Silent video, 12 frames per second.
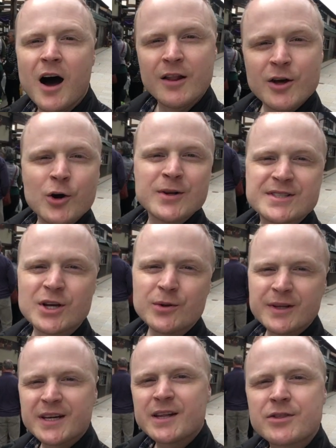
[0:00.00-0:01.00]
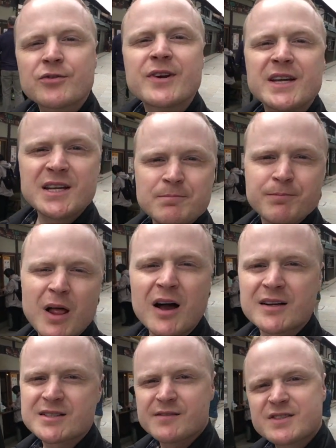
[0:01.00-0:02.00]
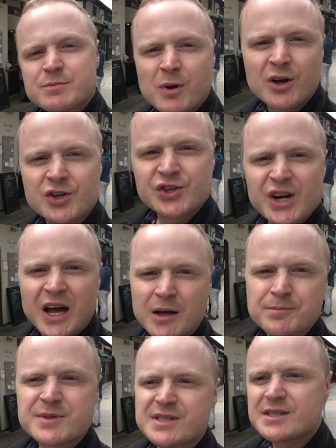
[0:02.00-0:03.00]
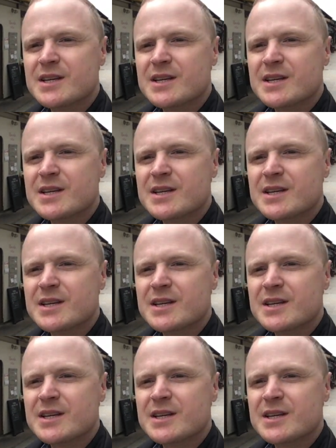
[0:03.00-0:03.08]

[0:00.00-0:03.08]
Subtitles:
Although it's only 3 blocks of small shops,